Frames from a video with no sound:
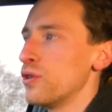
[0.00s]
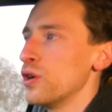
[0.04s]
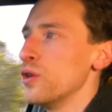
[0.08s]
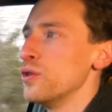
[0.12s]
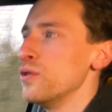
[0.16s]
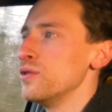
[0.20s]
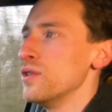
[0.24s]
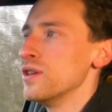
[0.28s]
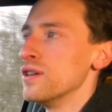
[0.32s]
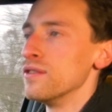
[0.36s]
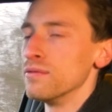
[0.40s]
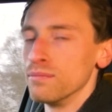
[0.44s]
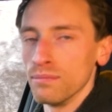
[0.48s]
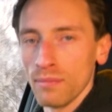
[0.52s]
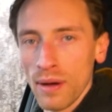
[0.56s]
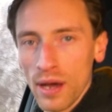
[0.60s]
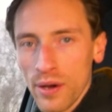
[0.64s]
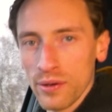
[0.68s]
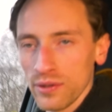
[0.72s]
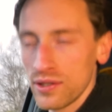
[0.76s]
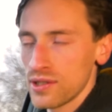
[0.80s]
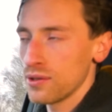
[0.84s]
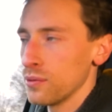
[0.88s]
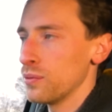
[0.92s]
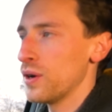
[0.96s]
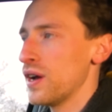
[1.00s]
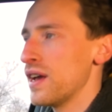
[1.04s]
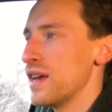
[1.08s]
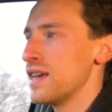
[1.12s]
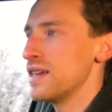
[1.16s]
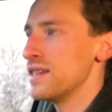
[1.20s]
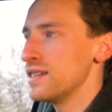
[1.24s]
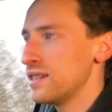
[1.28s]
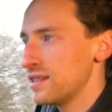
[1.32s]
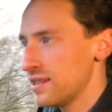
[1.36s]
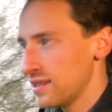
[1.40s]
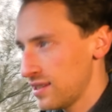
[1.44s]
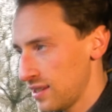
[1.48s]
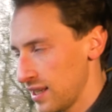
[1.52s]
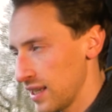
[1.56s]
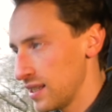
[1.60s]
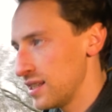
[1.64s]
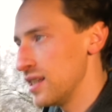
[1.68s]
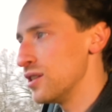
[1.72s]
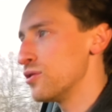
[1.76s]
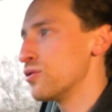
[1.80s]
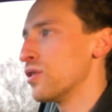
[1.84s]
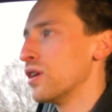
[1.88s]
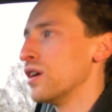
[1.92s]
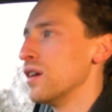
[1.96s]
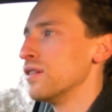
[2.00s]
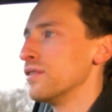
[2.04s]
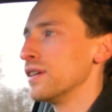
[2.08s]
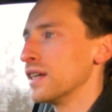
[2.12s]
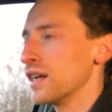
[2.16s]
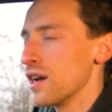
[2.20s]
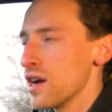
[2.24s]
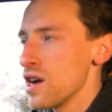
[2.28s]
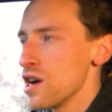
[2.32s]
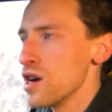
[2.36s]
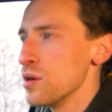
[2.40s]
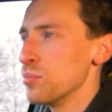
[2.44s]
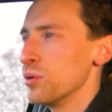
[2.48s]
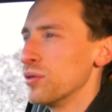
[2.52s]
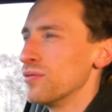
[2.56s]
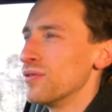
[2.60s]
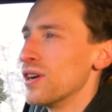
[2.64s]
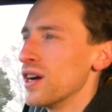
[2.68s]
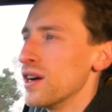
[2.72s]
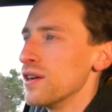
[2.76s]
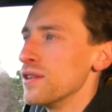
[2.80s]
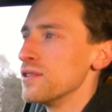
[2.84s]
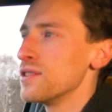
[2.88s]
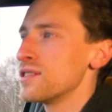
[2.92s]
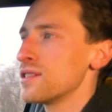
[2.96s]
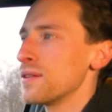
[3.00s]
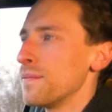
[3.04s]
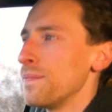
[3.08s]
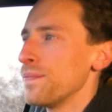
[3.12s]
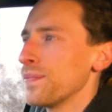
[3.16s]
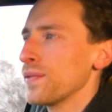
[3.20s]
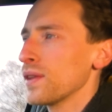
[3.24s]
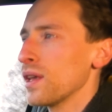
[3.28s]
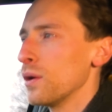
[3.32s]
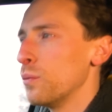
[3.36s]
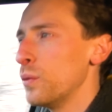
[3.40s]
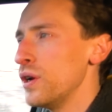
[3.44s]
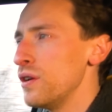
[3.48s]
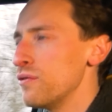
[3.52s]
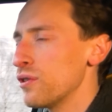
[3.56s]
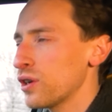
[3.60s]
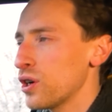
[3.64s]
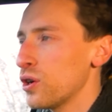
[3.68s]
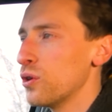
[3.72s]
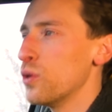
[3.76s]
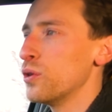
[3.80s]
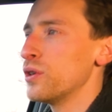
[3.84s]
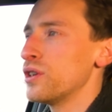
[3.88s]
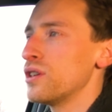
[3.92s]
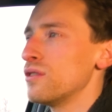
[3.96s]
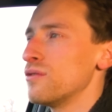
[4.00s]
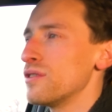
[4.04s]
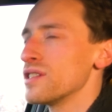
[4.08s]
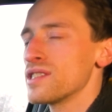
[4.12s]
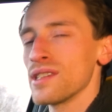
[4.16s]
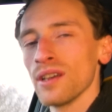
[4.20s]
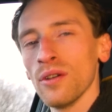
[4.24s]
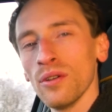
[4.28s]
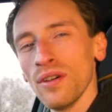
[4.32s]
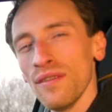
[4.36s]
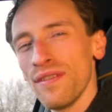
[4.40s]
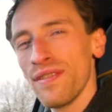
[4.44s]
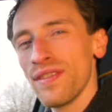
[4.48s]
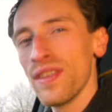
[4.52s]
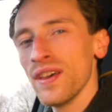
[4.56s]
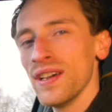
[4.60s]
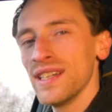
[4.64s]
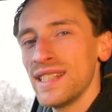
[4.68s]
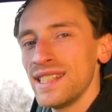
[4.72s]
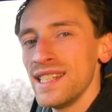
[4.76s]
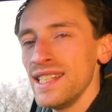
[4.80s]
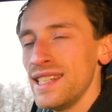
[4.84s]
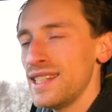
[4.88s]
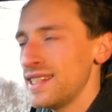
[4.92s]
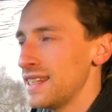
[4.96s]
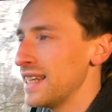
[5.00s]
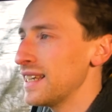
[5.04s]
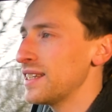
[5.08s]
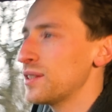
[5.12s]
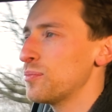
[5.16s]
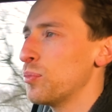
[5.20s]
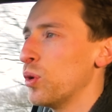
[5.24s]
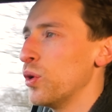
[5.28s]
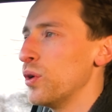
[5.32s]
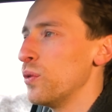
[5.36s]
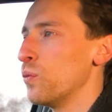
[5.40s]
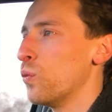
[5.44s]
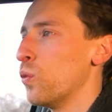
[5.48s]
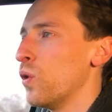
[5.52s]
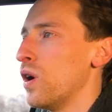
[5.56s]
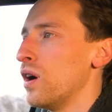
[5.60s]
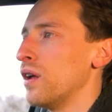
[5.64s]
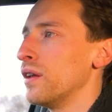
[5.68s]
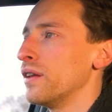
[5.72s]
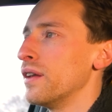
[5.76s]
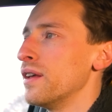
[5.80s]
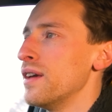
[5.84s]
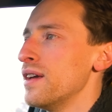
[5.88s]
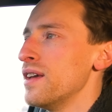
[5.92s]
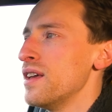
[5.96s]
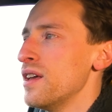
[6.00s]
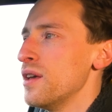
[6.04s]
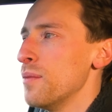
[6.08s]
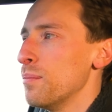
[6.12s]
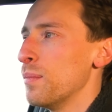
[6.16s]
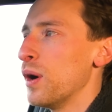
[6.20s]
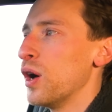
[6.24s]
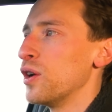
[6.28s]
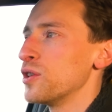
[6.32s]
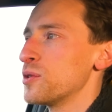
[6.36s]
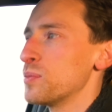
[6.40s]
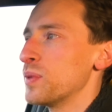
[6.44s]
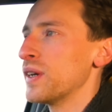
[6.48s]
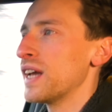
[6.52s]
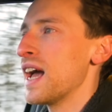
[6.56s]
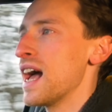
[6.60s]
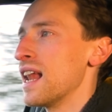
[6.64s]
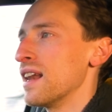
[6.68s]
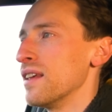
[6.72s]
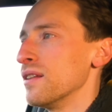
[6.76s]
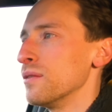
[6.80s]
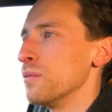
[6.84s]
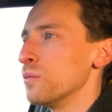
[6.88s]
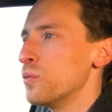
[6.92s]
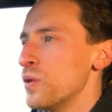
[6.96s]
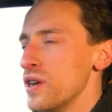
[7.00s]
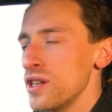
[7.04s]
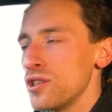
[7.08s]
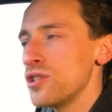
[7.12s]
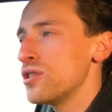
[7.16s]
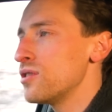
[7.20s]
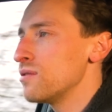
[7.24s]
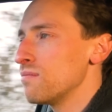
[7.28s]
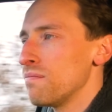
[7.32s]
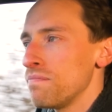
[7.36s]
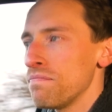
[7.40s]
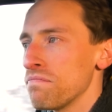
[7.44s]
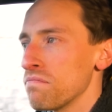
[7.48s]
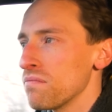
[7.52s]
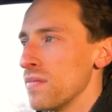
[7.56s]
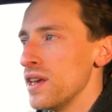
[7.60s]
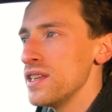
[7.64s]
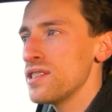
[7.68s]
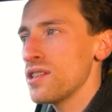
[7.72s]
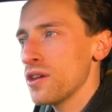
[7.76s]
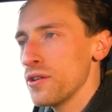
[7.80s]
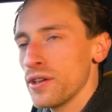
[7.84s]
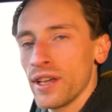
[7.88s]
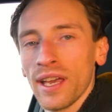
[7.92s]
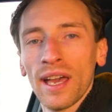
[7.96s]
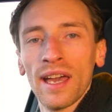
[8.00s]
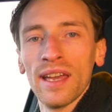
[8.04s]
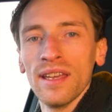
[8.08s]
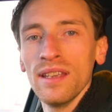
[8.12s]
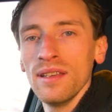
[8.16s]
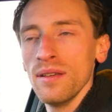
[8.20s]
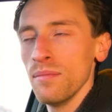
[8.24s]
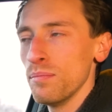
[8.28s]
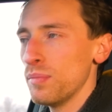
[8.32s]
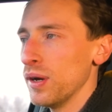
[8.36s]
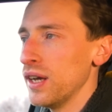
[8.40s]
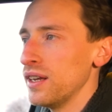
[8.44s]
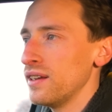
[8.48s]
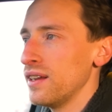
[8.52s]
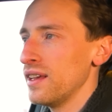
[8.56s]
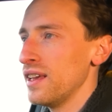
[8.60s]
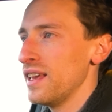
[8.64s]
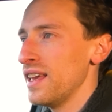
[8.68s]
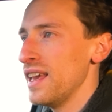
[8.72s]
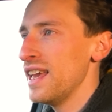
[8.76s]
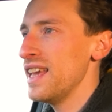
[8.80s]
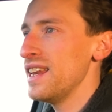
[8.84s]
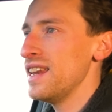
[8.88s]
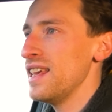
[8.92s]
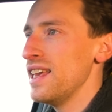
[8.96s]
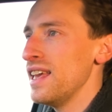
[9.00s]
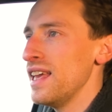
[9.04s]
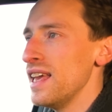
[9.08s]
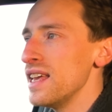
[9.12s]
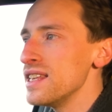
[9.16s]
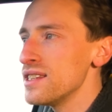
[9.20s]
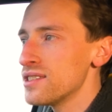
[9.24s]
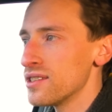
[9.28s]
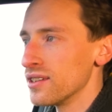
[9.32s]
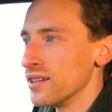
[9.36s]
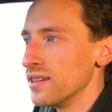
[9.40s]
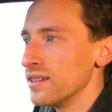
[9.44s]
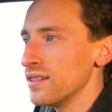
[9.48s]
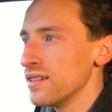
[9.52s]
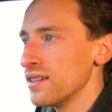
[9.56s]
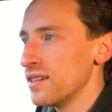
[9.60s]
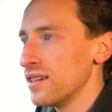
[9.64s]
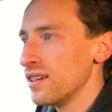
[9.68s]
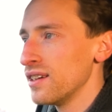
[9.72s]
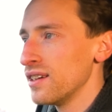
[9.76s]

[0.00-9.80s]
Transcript: route of motorway, city driving, urban roads, and we recorded a result of 36.1 miles per gallon, which is okay, but it isn't